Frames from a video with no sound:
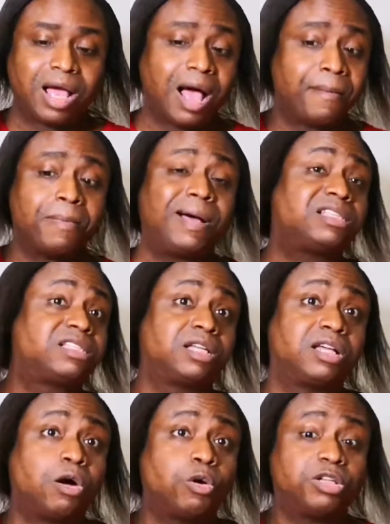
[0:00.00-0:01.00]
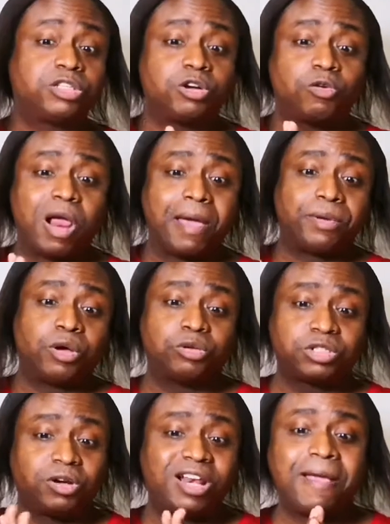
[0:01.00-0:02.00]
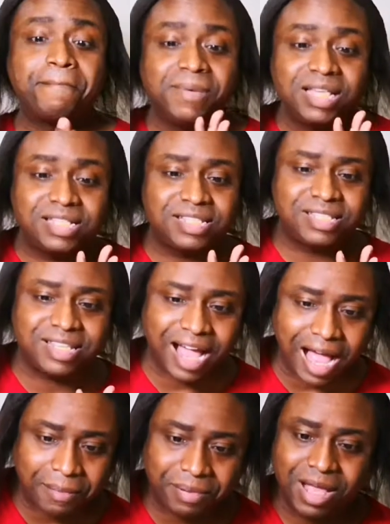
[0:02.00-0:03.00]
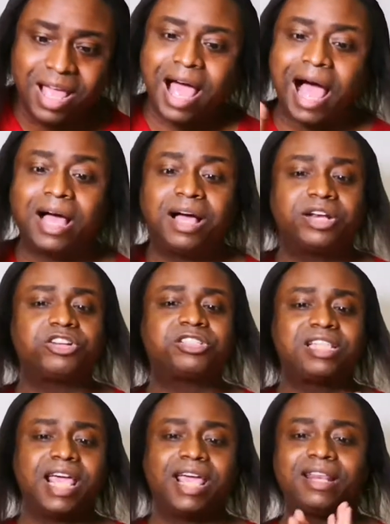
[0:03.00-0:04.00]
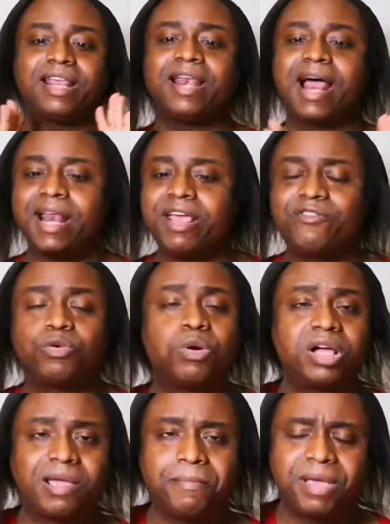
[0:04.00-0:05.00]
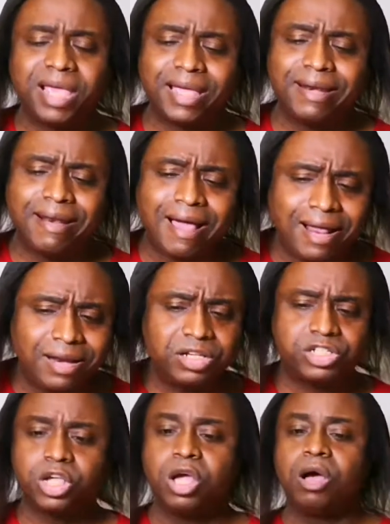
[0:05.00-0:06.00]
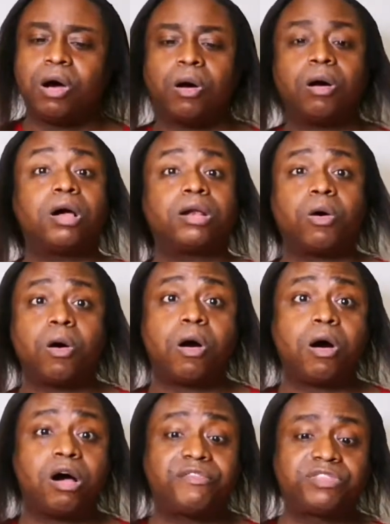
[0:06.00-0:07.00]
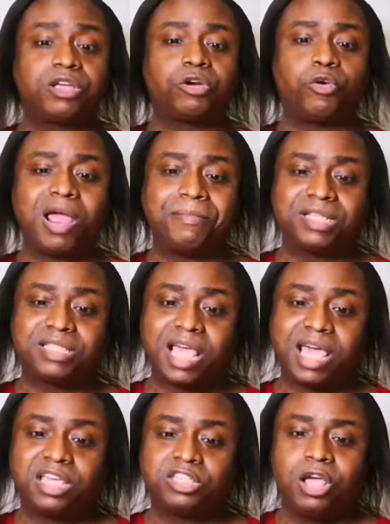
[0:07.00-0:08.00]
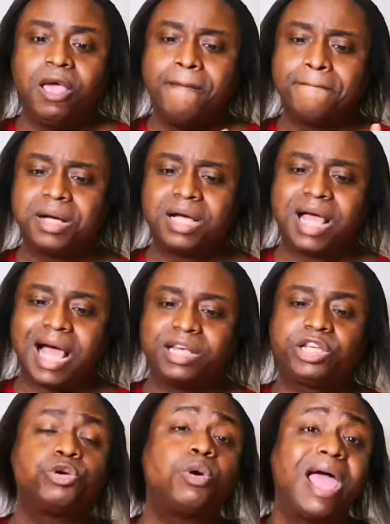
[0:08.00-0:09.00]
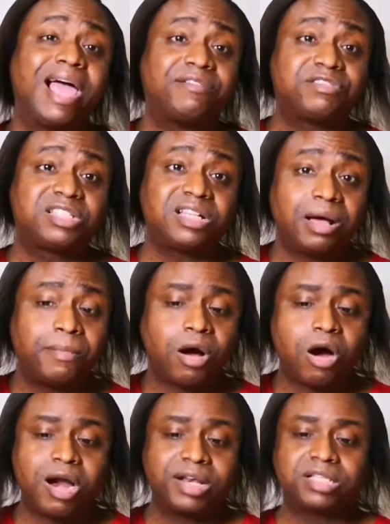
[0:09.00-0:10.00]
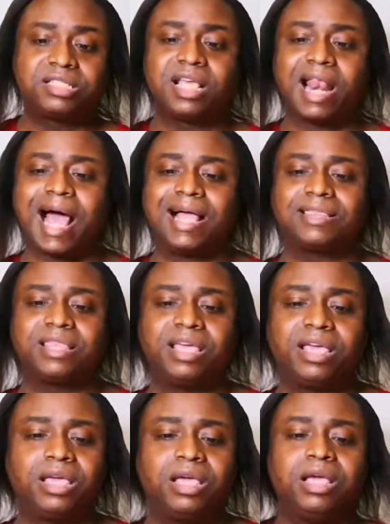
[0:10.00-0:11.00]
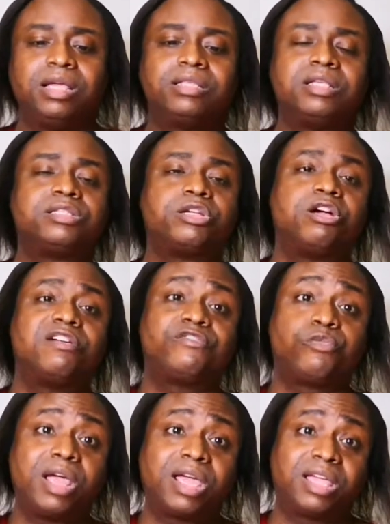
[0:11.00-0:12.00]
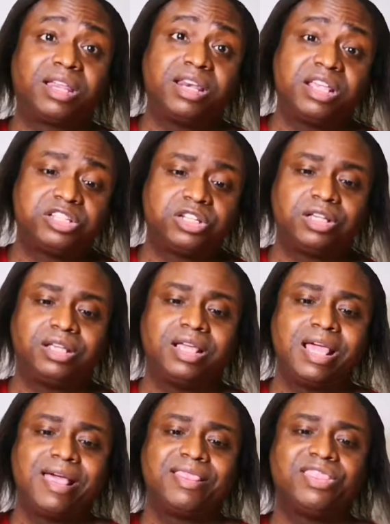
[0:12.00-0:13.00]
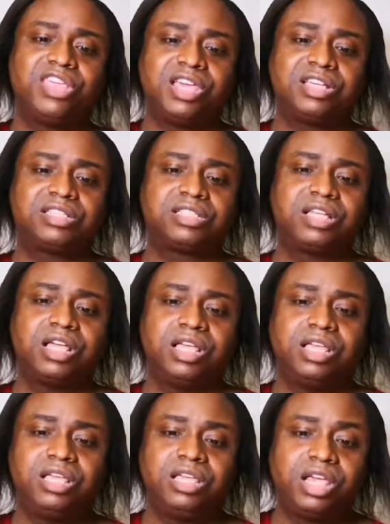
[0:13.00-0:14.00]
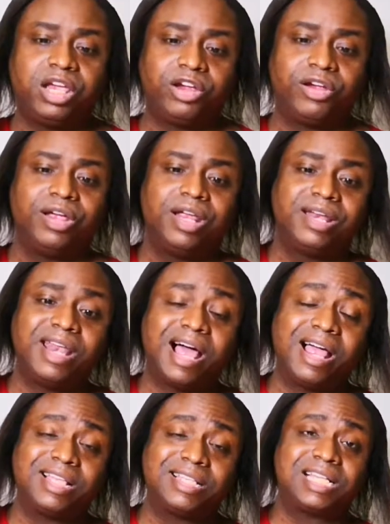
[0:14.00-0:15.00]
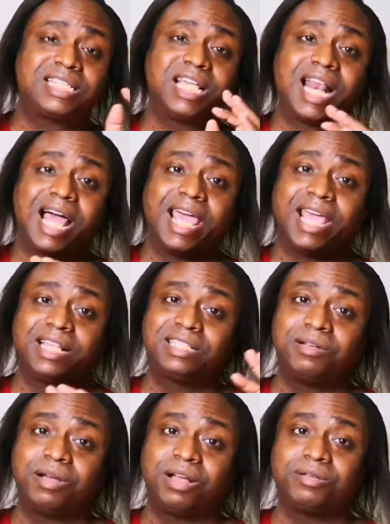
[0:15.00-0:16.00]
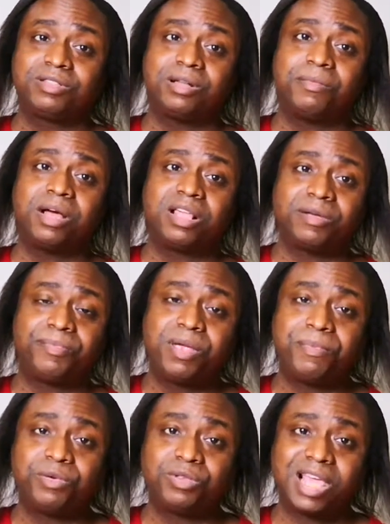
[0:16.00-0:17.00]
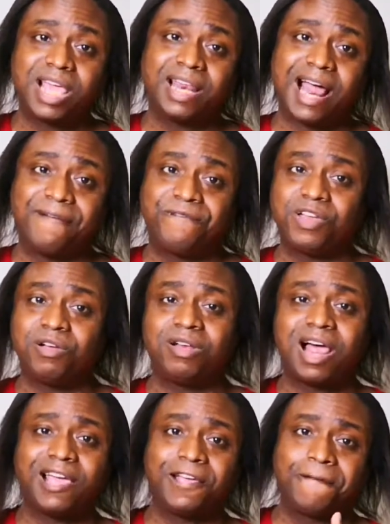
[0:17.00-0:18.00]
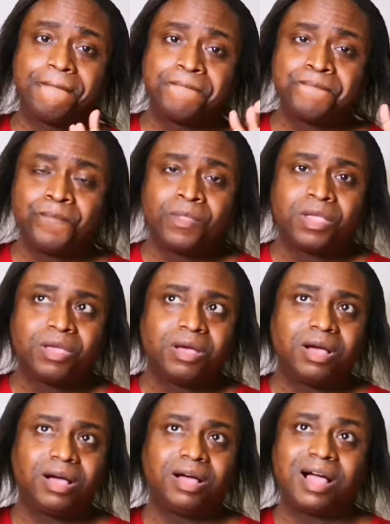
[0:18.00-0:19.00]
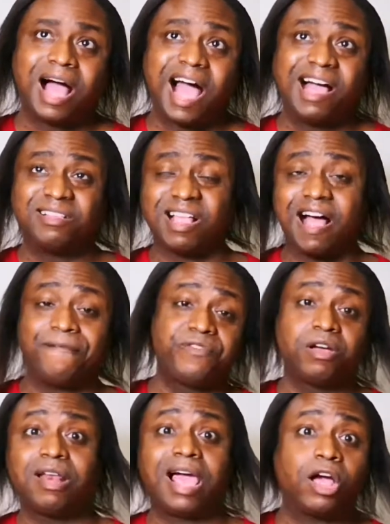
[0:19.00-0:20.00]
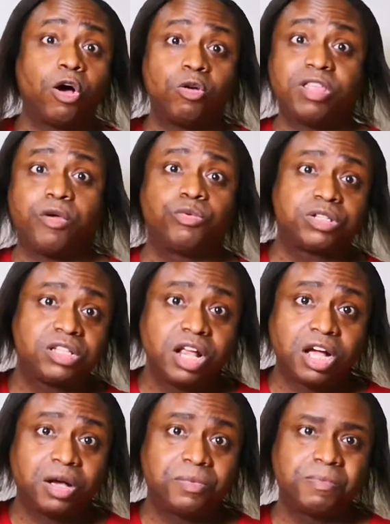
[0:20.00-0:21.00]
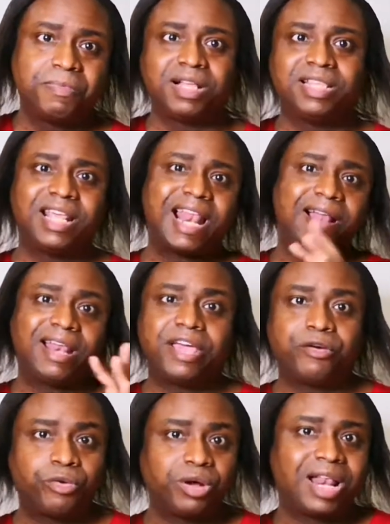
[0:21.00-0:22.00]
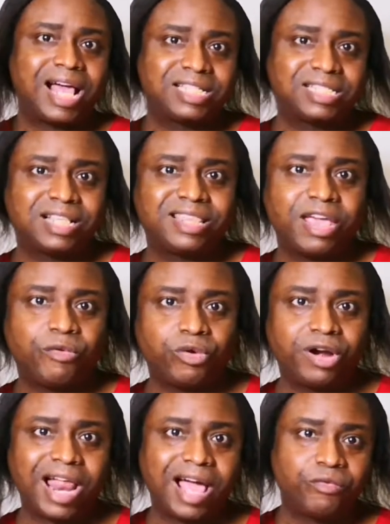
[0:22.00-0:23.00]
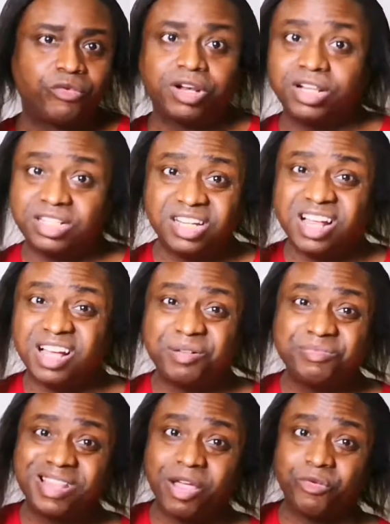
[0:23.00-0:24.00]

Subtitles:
I'm about to go into a rabbit hole, so let me stop. I understand that not everyone can be acknowledged on or off the Grammy stage, but I do have some artists that I think deserve recognition this year. Now I had some other people that I felt like I felt like, oh, they were snubbed, but then I later realized that they were not really snubbed.